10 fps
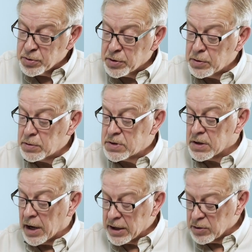you to
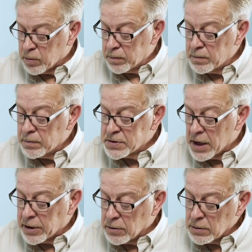select a
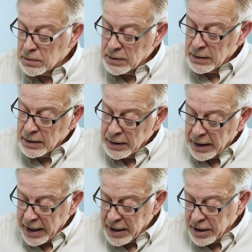cycle
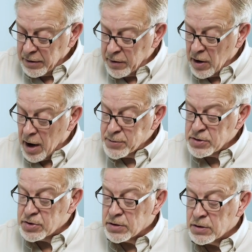and any of the
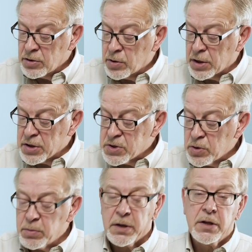options, you can
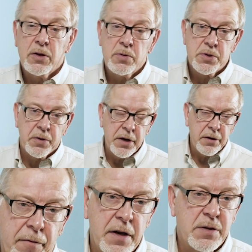assume that the user
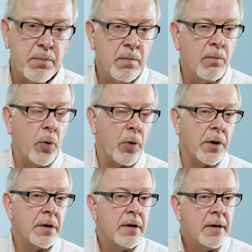interface
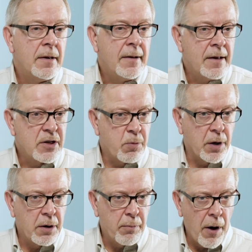board is
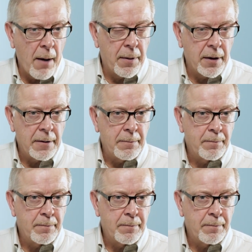working properly.